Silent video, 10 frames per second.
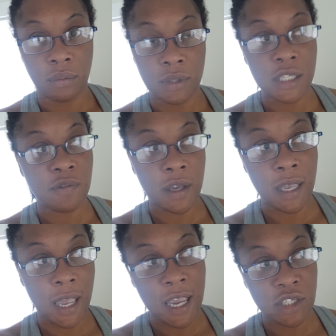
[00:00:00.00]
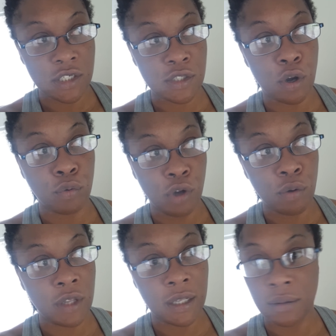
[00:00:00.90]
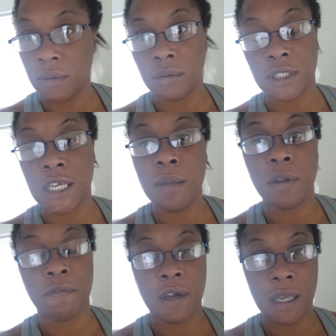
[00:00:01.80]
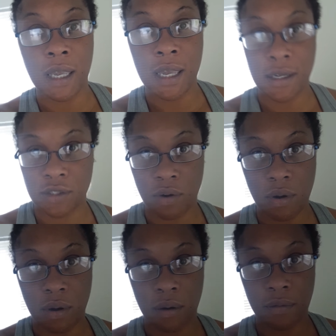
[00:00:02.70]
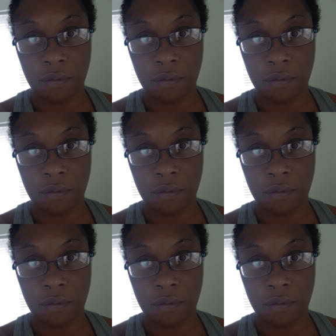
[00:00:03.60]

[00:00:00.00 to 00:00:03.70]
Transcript: these fucking agents don't know that to keep their fucking hands off